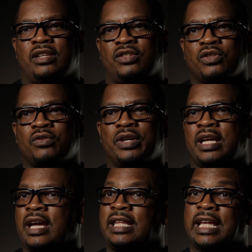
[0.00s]
ensuring
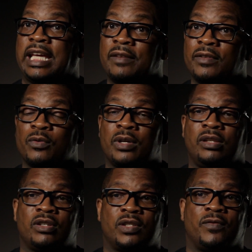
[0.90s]
that even though it
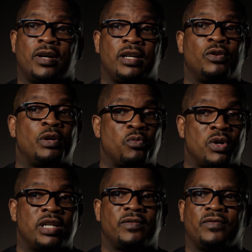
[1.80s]
looks fun or it
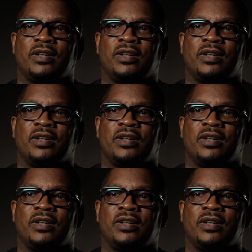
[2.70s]
was